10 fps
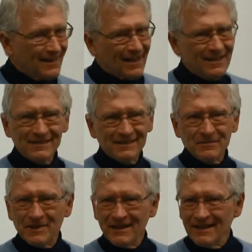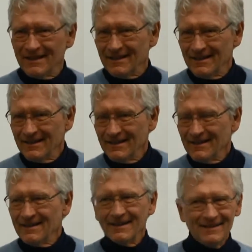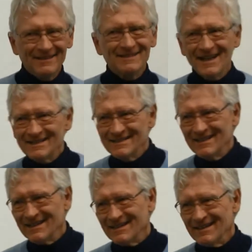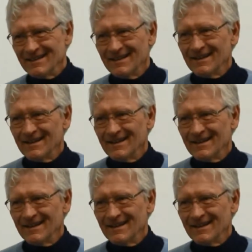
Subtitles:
I didn't seem to hit it, and these guys did.